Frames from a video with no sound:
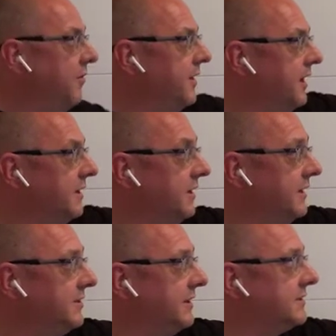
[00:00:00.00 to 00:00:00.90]
On the
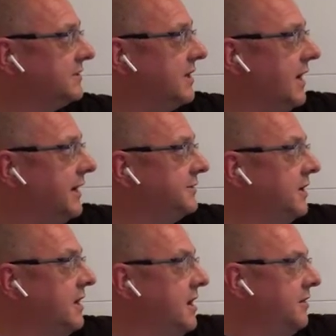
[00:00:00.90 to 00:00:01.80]
analytics
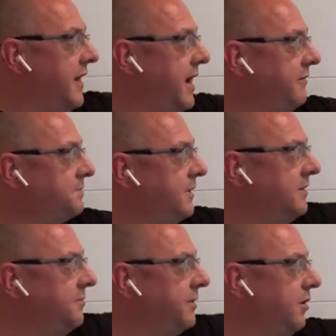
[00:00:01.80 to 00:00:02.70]
side, there has
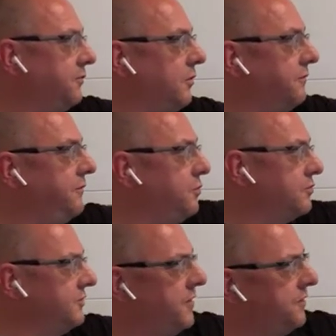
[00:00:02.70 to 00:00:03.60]
been a bit of
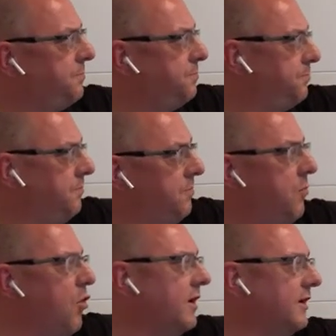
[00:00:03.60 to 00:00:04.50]
confusion with
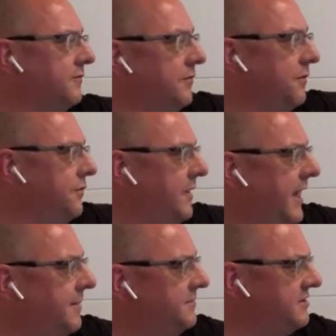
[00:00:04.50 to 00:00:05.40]
more even with
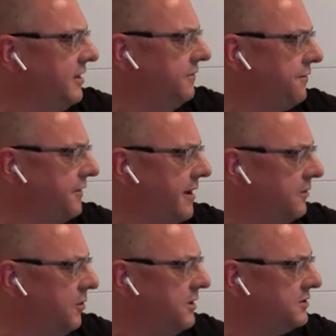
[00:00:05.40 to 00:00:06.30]
names than with
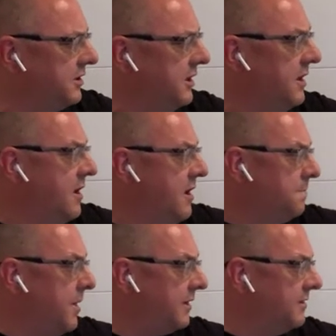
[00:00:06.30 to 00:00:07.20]
technology.
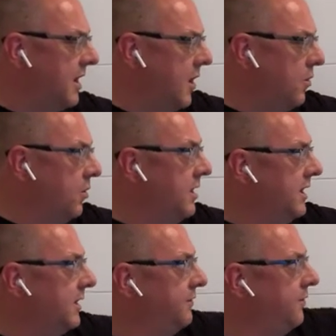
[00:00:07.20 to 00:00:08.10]
But now,
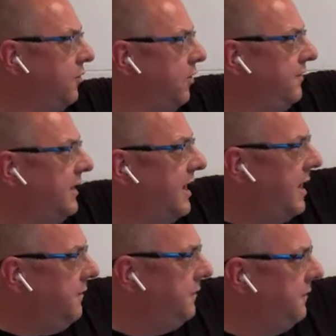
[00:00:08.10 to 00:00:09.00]
even though
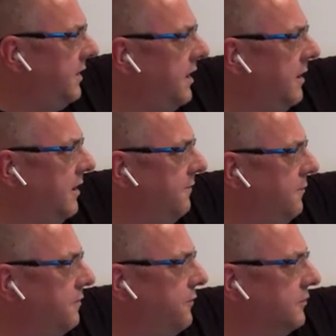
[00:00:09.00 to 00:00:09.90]
we have the
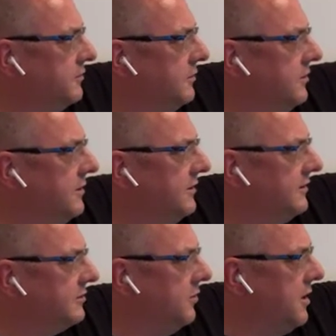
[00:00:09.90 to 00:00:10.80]
uh, workforce
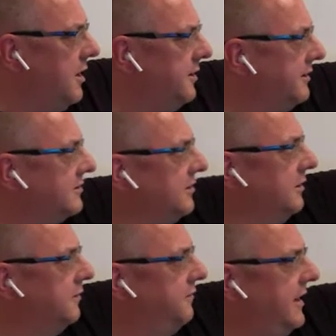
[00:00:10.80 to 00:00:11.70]
analytics on HANA
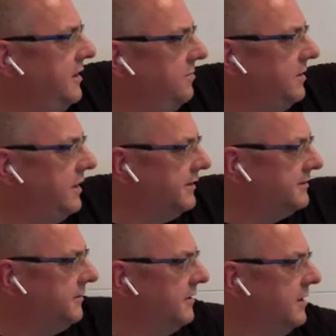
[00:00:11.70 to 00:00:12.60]
still available
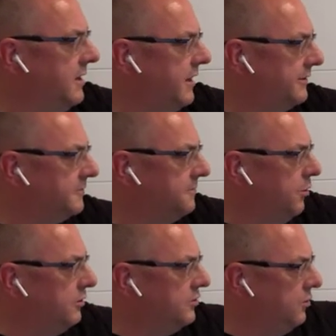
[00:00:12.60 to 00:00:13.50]
as a as a
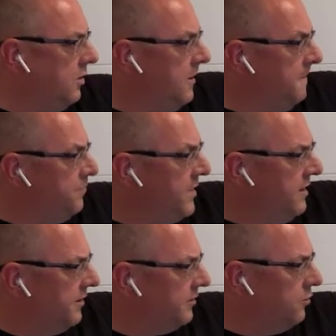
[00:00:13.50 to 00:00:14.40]
module,
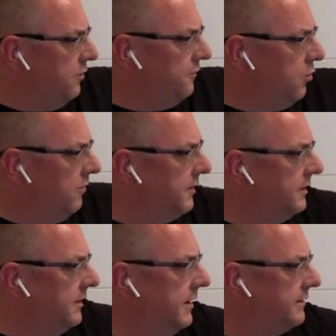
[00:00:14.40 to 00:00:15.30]
the go
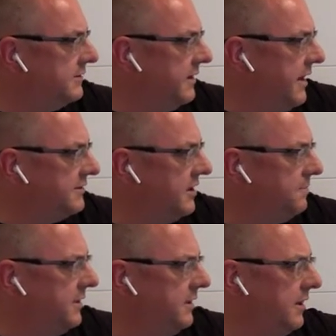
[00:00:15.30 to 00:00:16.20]
forward is
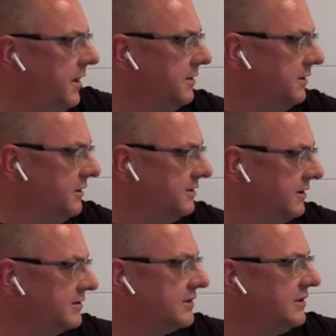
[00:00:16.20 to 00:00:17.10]
SAP
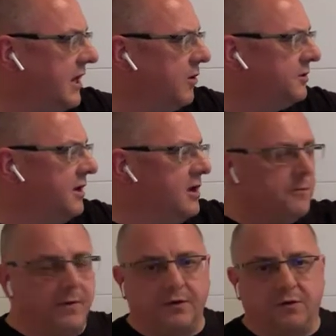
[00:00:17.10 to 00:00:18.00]
Analytics Cloud,
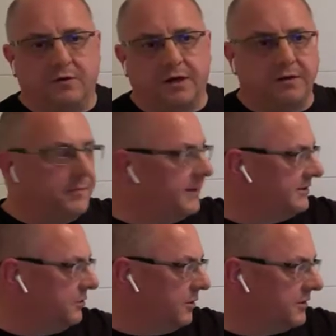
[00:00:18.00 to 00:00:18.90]
where you can
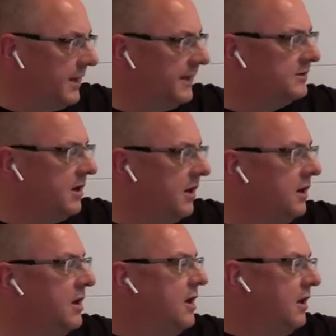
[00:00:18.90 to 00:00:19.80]
mix your
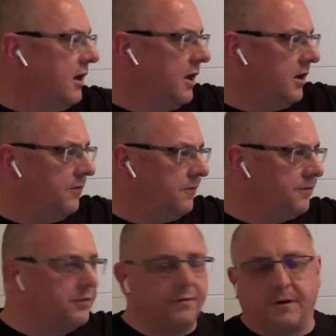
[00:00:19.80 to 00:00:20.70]
data uh,
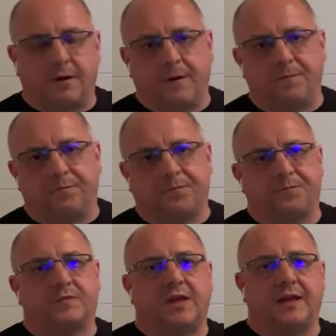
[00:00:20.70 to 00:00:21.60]
with
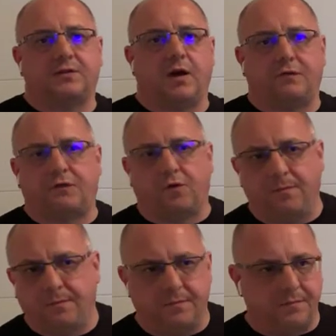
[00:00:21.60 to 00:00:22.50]
um, data
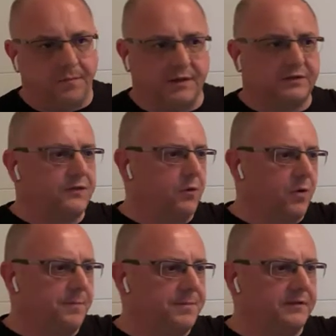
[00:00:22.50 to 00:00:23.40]
from
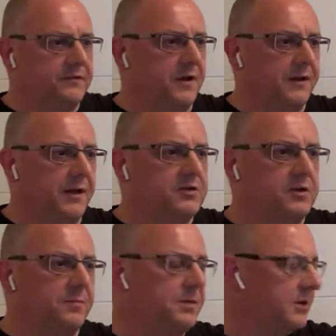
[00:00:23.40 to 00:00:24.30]
S4, be it
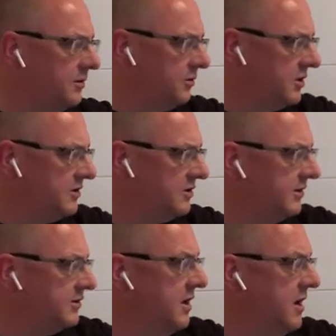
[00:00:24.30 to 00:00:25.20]
financial, be it
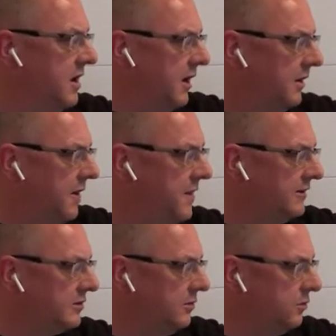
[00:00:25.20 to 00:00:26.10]
logistics, and
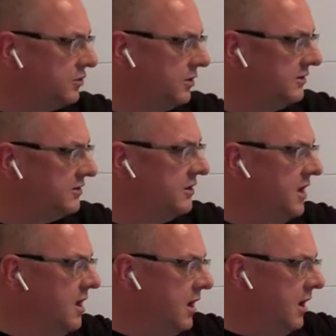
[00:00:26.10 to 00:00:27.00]
other
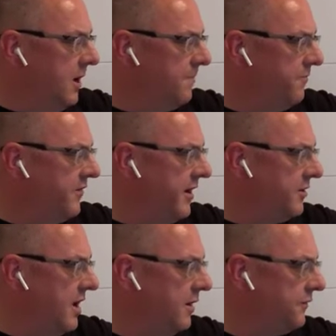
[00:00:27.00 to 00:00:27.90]
solutions um,
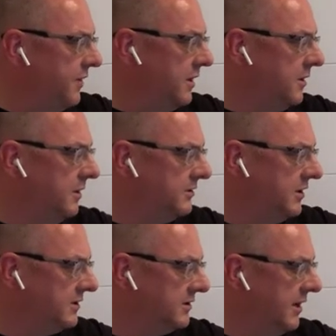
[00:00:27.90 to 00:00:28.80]
where you have
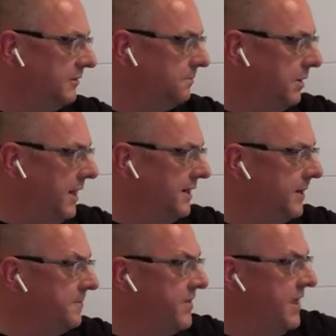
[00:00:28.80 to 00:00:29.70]
analytics and
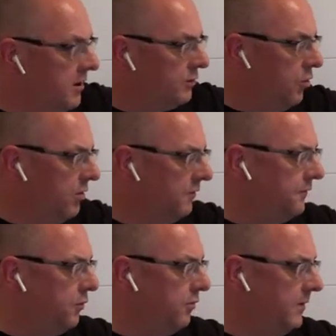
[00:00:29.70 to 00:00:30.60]
planning
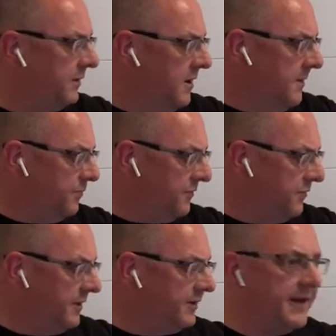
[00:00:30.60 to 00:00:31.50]
going forward
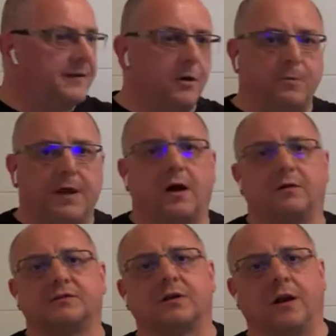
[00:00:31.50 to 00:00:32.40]
with the data
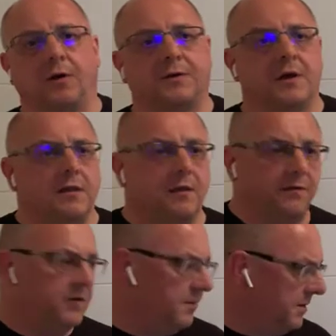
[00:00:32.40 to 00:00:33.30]
warehouse cloud.
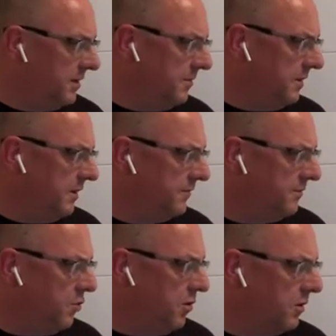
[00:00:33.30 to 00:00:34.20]
There will be an
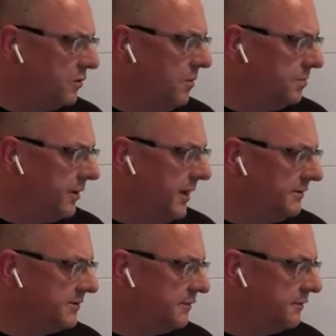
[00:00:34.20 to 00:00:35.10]
even more
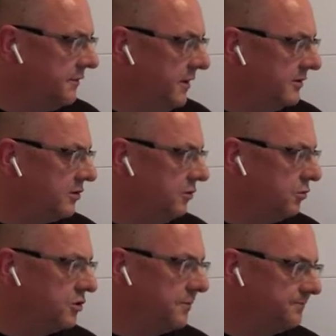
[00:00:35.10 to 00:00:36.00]
comprehensive
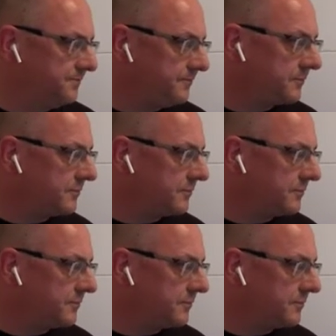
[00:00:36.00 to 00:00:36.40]
solution.